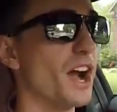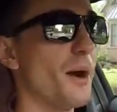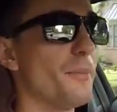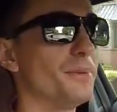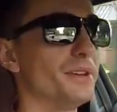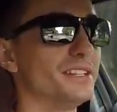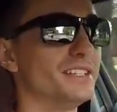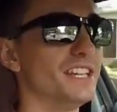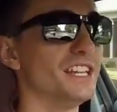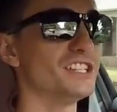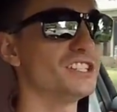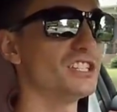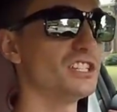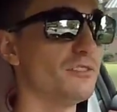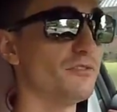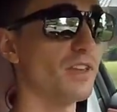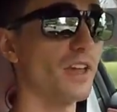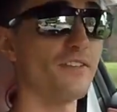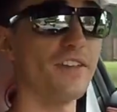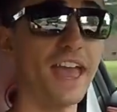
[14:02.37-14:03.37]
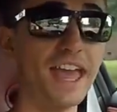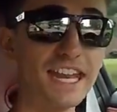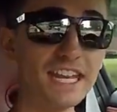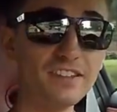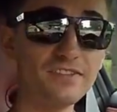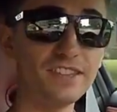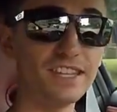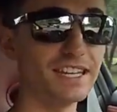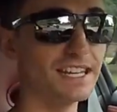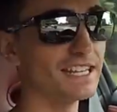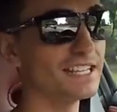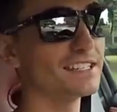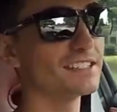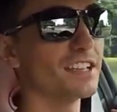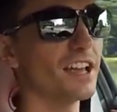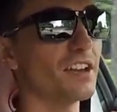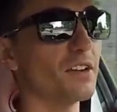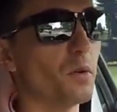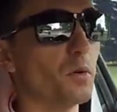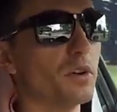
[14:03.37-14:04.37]
Competition. If you have any of the
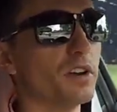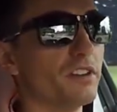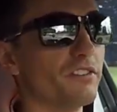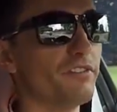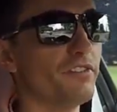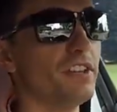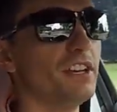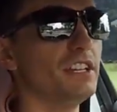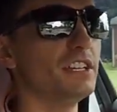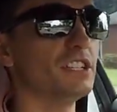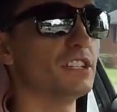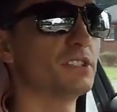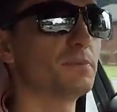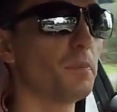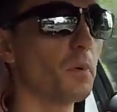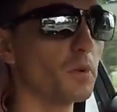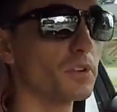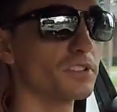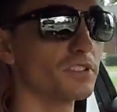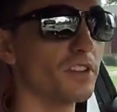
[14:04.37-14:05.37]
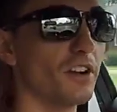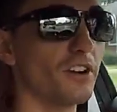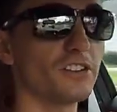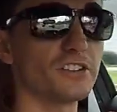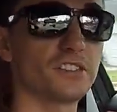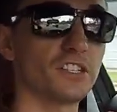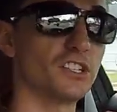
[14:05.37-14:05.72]
Nissan or Infiniti sports cars,